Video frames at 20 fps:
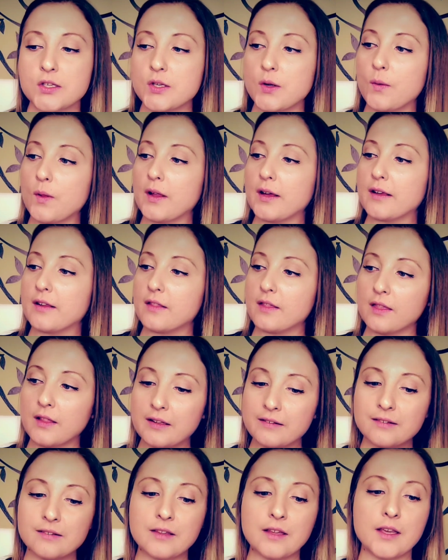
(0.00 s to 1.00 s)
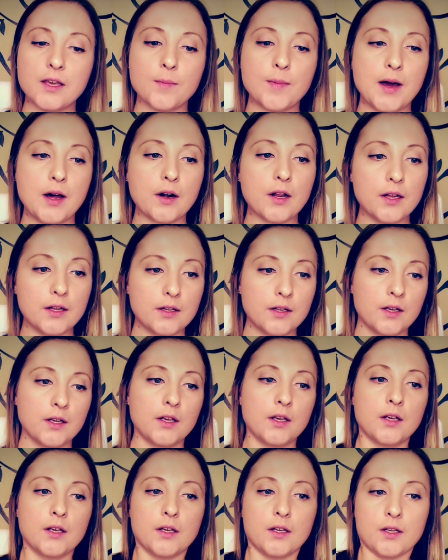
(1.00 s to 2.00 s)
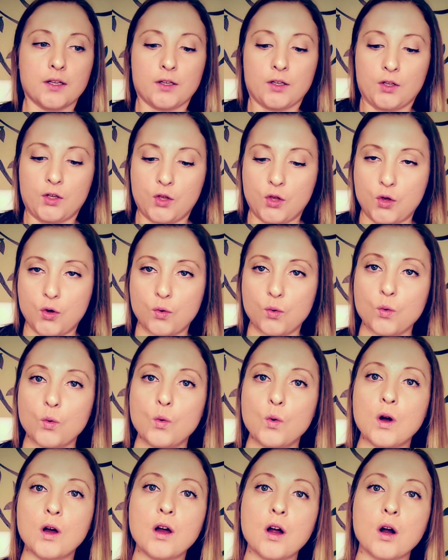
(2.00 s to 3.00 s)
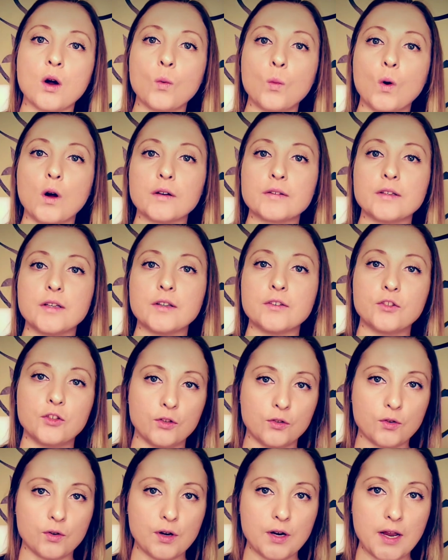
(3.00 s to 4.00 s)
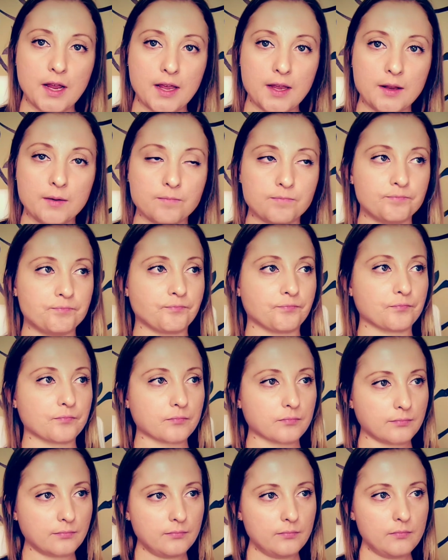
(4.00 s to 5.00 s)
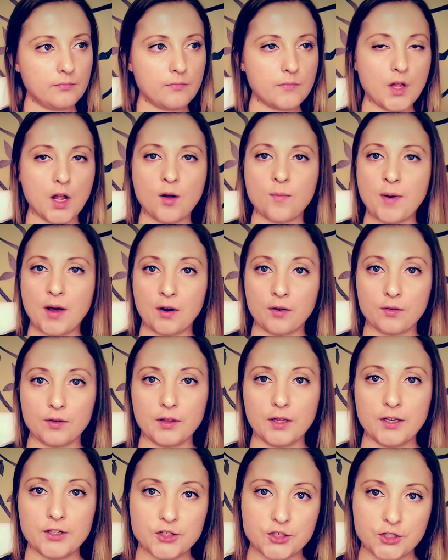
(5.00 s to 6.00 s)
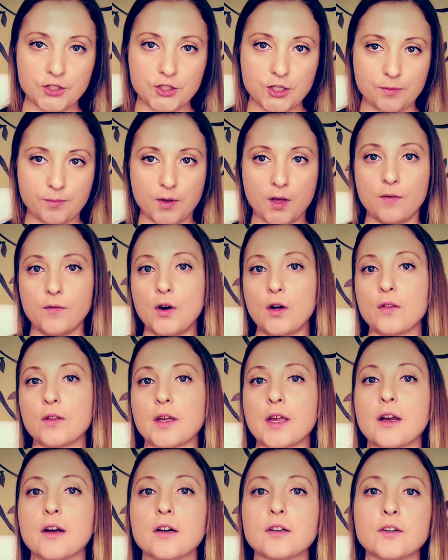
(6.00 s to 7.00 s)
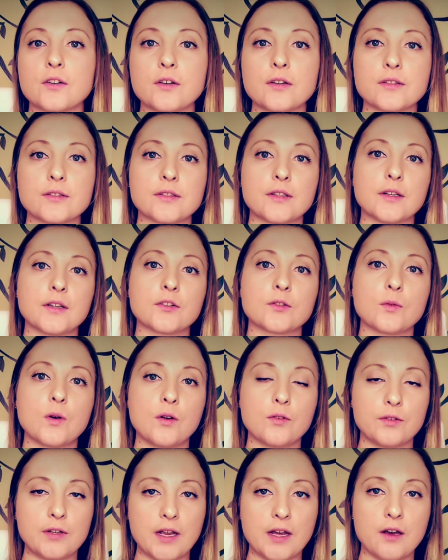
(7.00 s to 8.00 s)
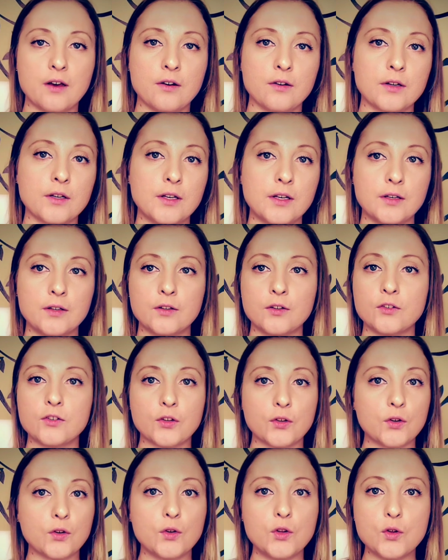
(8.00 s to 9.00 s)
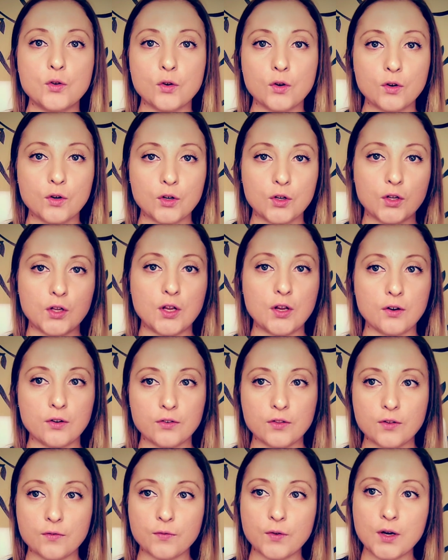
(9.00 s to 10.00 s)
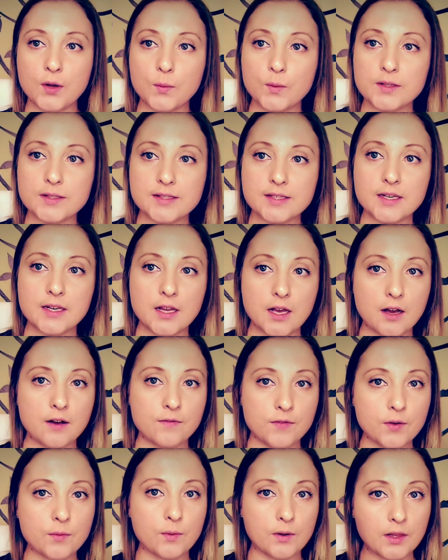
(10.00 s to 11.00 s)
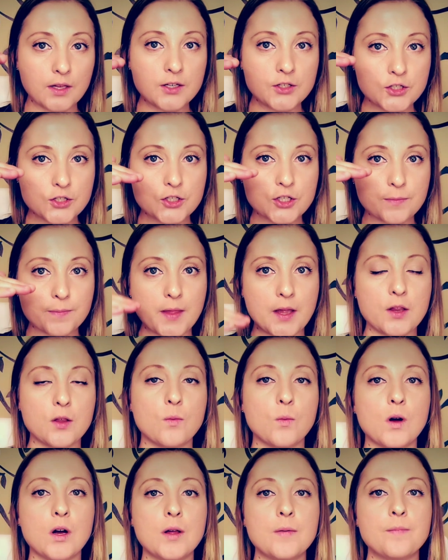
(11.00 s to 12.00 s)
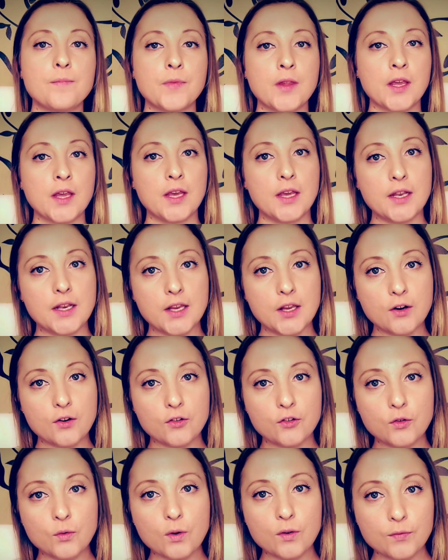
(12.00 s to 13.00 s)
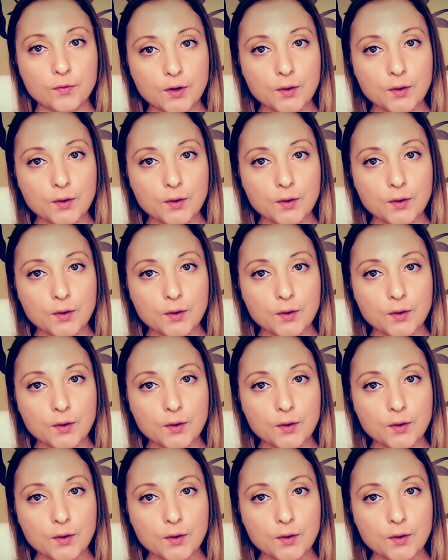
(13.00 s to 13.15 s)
So let's think about it. You are wanting to create a better relationship. You have all the characteristics wrote down, and so here's the frequency of the relationship that you want, and here's your